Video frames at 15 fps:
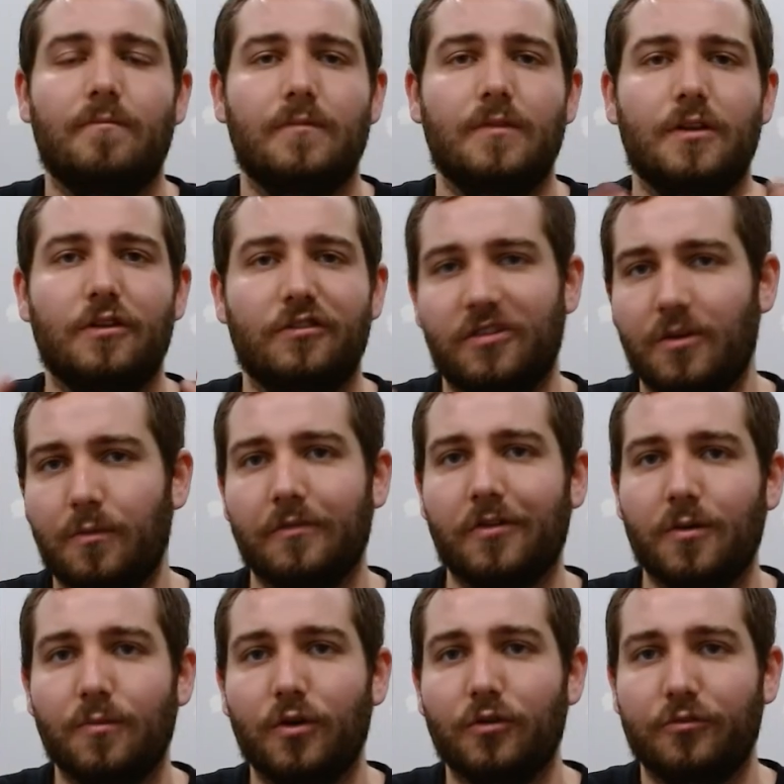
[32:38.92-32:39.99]
Some of our
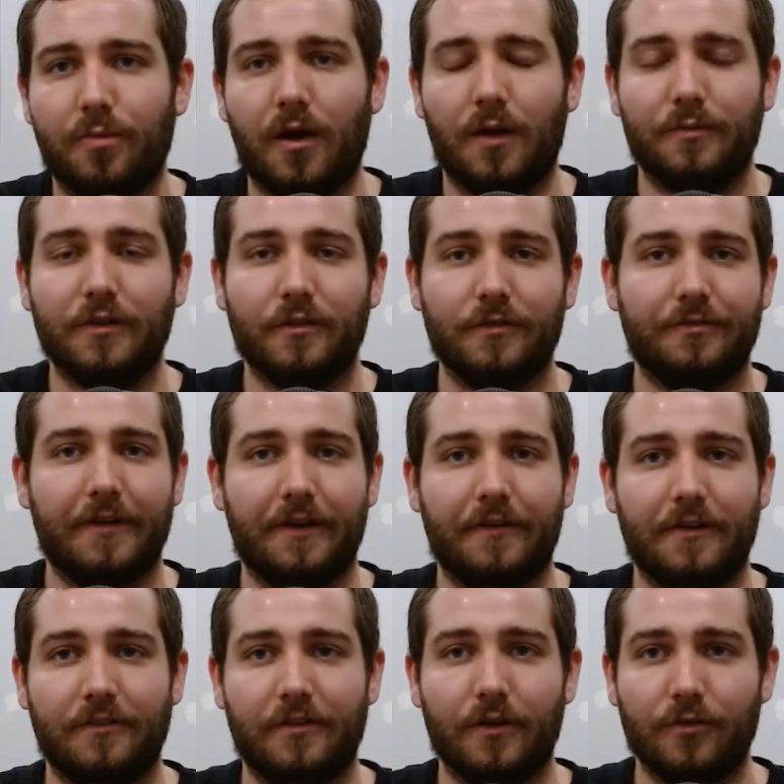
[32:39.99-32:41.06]
most popular fairy
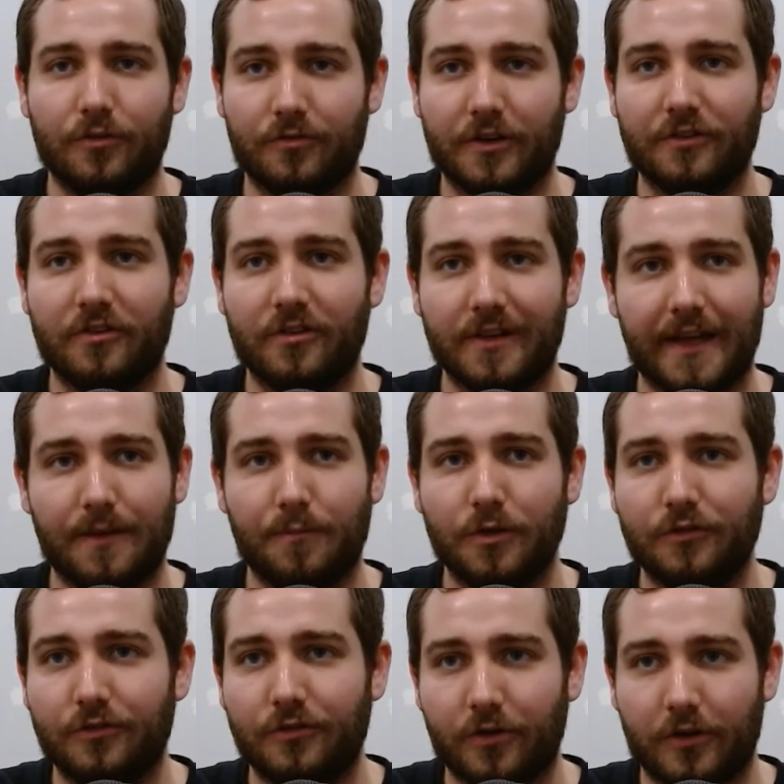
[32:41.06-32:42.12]
tales originally had much
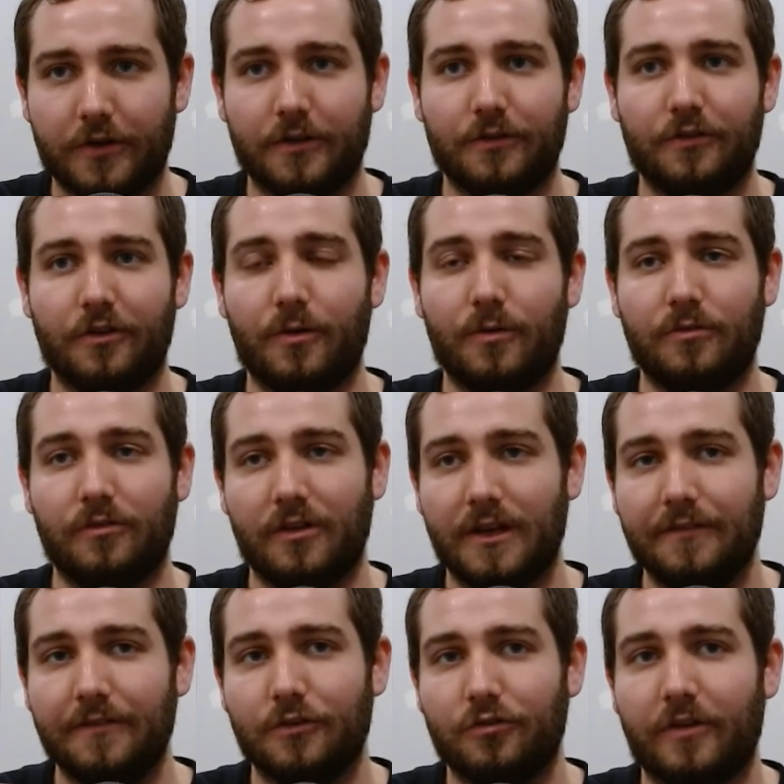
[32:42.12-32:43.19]
darker tones and even
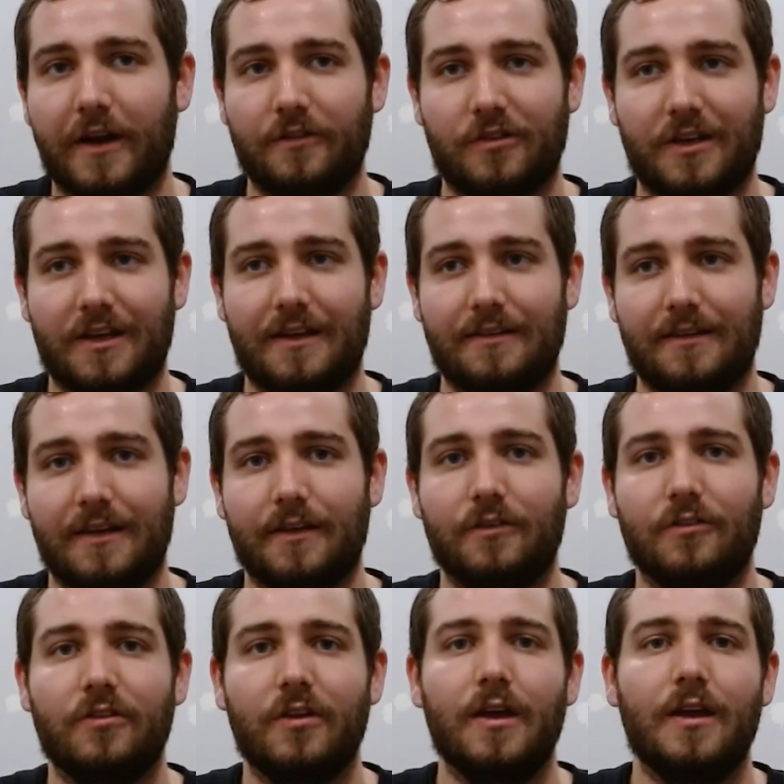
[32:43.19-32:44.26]
tragic endings.
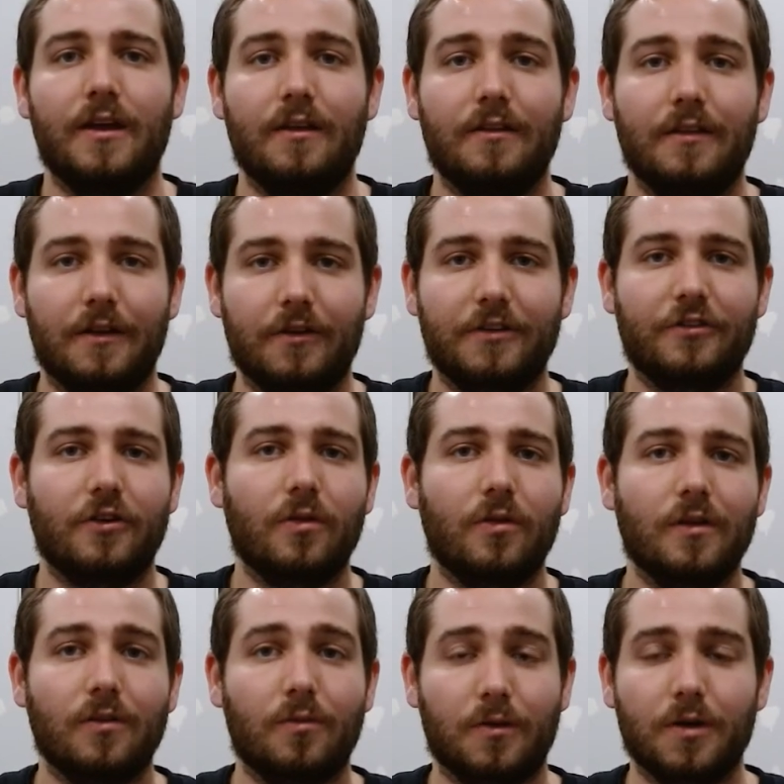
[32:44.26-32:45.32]
The original Little
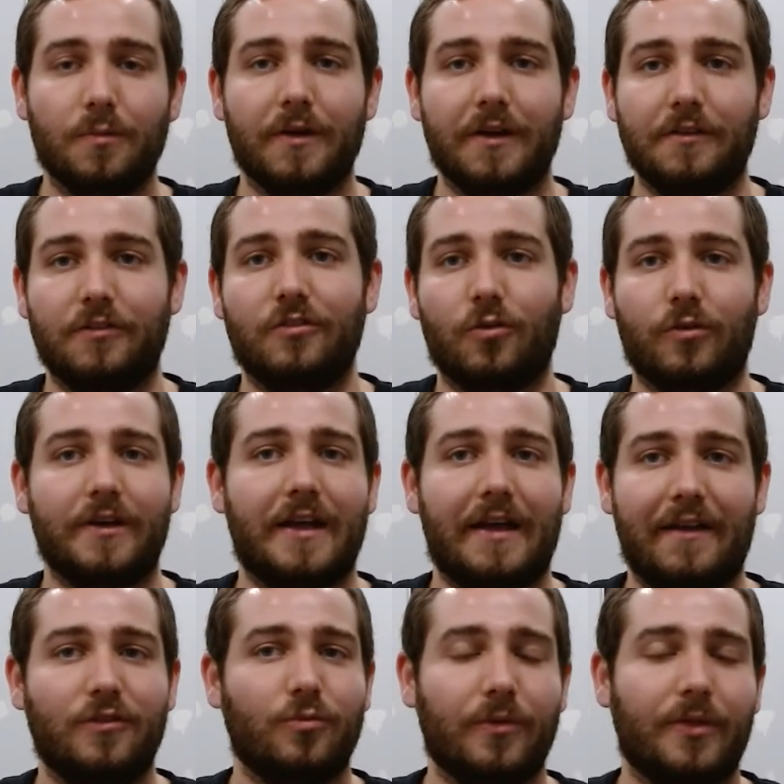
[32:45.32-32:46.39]
Mermaid story ends
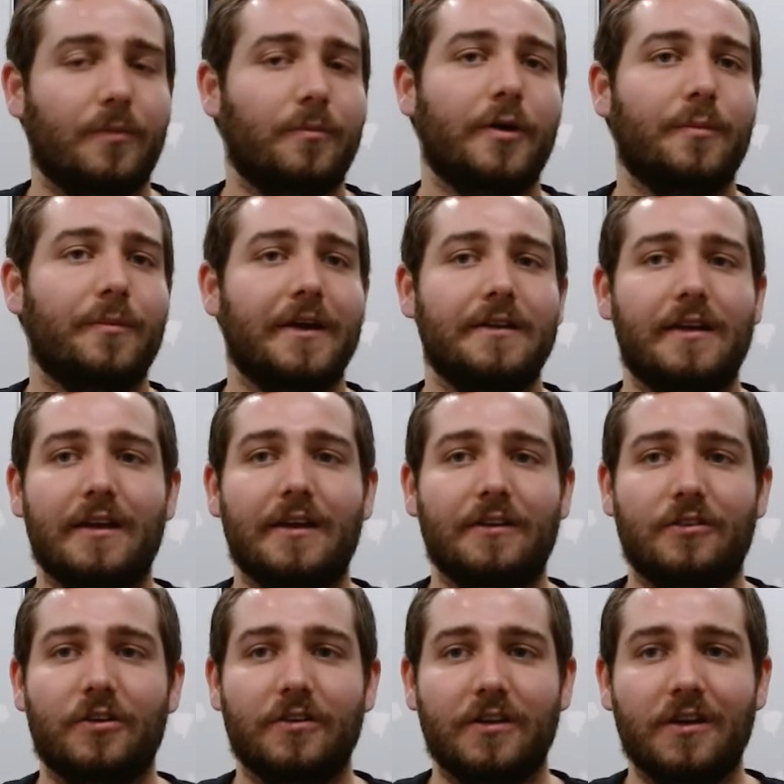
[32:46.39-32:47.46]
with the mermaid getting
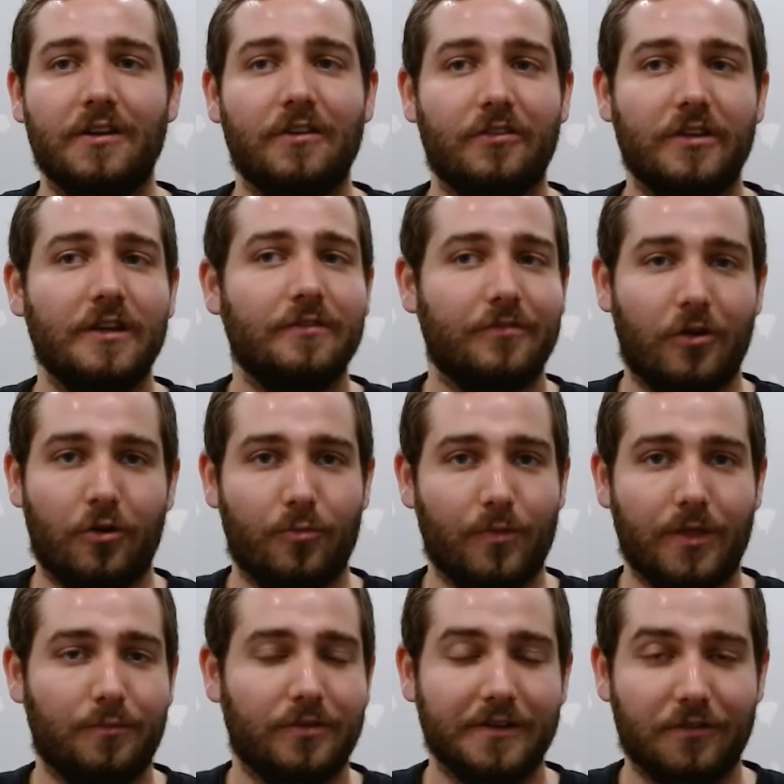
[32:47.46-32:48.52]
turned into sea foam when the
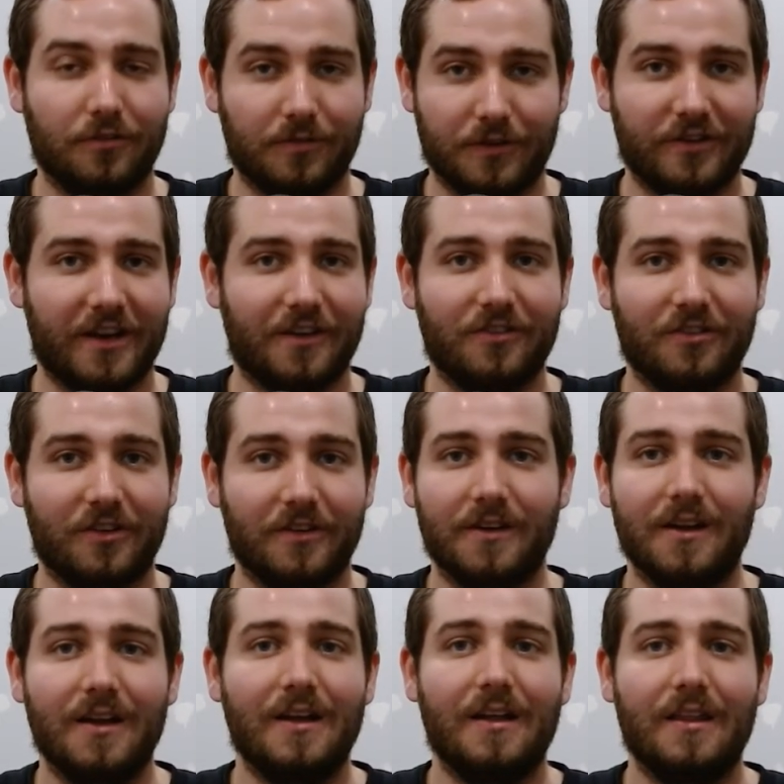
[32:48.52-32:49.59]
prince rejects her.
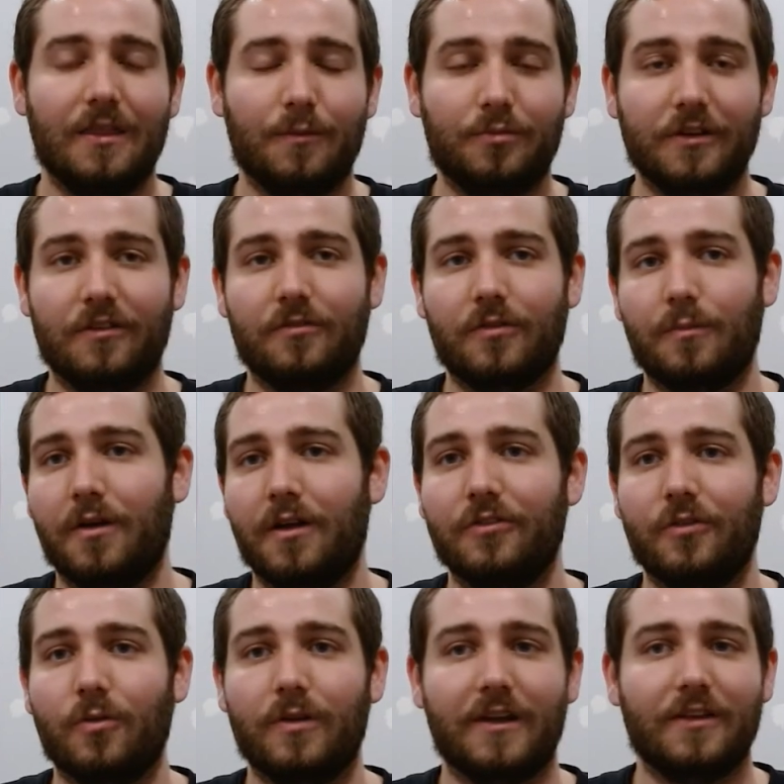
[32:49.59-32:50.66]
The prince in Rapunzel
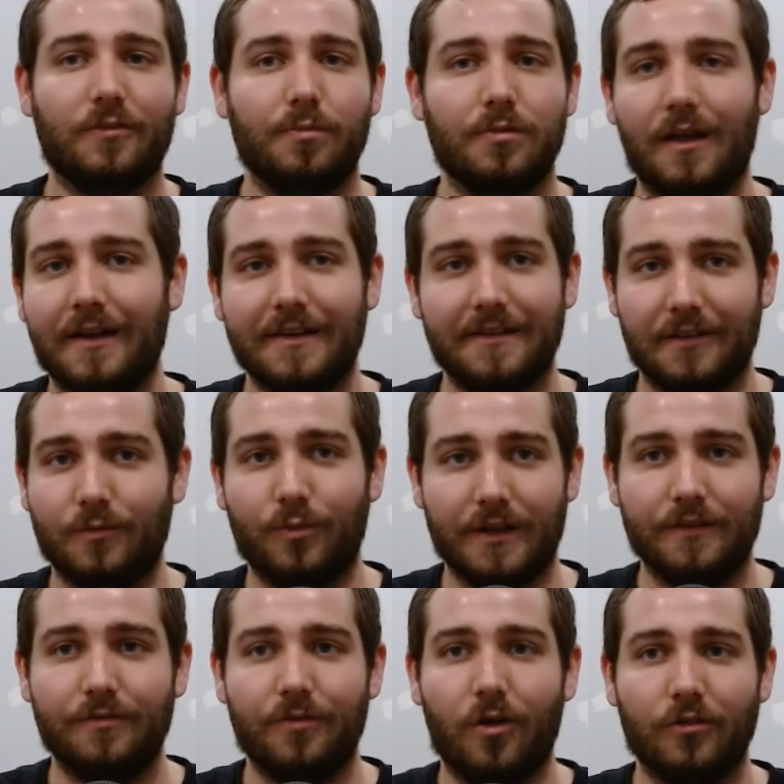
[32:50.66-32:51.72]
gets blinded when he
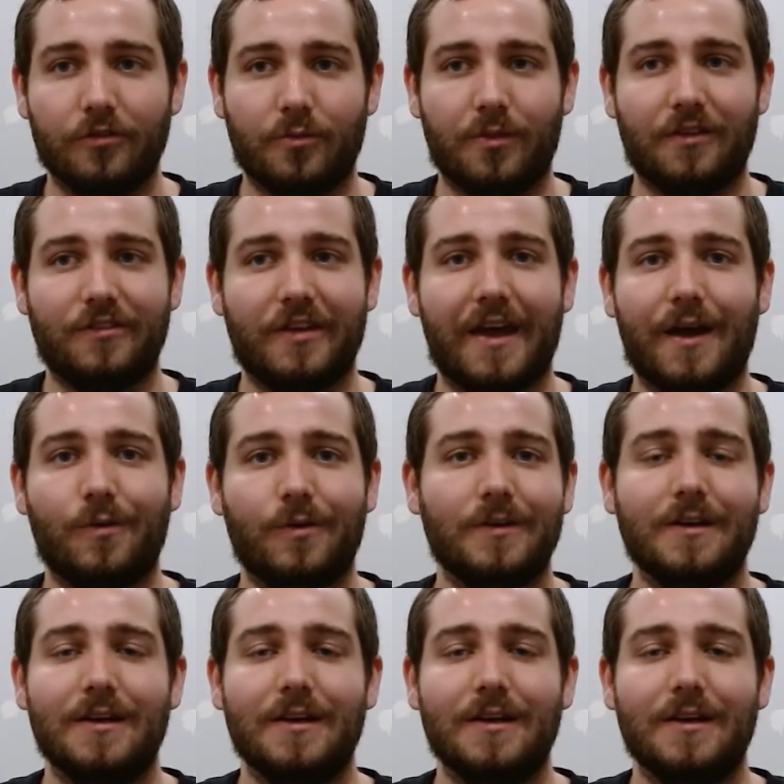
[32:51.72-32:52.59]
falls from the tower.